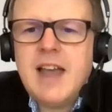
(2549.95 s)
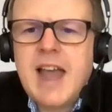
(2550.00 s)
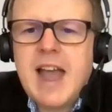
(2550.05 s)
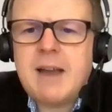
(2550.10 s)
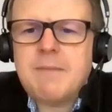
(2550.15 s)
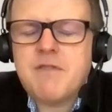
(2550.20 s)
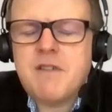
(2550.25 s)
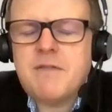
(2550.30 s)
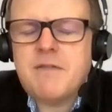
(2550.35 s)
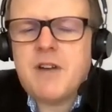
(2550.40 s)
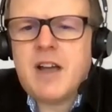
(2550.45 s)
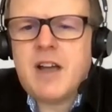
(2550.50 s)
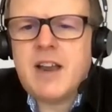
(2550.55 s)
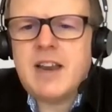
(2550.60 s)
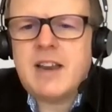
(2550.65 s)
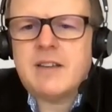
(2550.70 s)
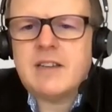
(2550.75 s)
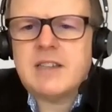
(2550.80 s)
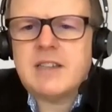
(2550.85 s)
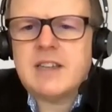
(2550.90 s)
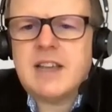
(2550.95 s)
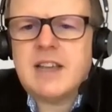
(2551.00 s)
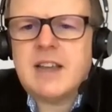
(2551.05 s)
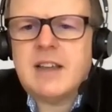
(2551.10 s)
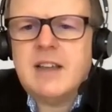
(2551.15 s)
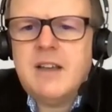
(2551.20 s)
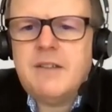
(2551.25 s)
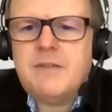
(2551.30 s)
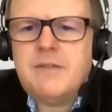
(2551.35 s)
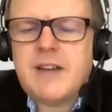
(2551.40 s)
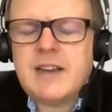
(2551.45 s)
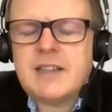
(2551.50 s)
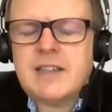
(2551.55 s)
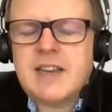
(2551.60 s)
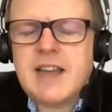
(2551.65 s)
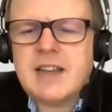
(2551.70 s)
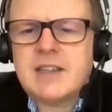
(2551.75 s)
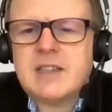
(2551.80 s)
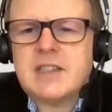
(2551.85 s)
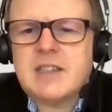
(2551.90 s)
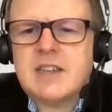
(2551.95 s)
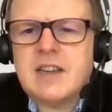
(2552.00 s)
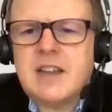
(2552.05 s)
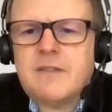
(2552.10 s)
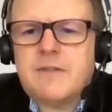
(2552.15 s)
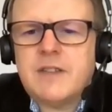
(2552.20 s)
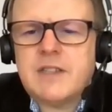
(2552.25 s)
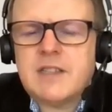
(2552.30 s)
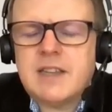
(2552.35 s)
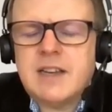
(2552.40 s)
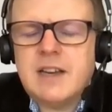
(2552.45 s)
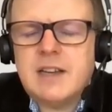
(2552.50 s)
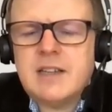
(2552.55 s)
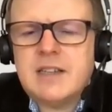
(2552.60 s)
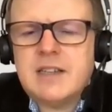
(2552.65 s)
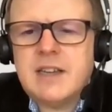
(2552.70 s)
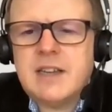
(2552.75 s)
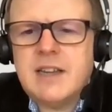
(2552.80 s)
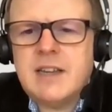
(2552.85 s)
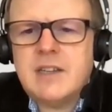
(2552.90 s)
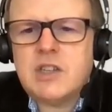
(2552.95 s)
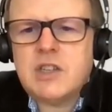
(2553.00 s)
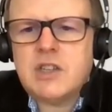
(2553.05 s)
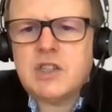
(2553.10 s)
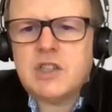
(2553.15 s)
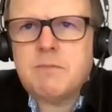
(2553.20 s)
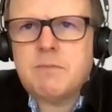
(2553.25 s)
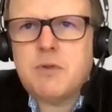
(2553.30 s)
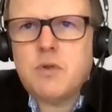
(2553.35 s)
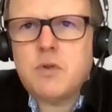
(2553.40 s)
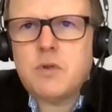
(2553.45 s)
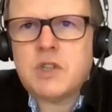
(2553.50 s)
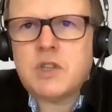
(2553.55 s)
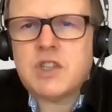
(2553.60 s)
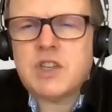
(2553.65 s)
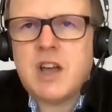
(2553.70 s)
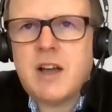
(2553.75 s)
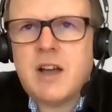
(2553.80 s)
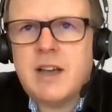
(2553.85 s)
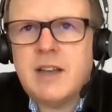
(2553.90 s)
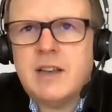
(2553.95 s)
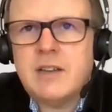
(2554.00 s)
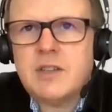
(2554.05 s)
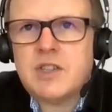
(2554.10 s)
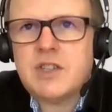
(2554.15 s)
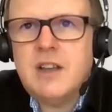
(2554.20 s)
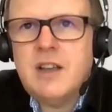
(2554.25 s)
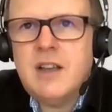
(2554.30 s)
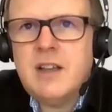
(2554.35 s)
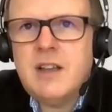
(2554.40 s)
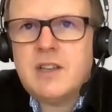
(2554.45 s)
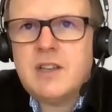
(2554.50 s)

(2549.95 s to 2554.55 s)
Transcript: and providing fantastic facilities to support science,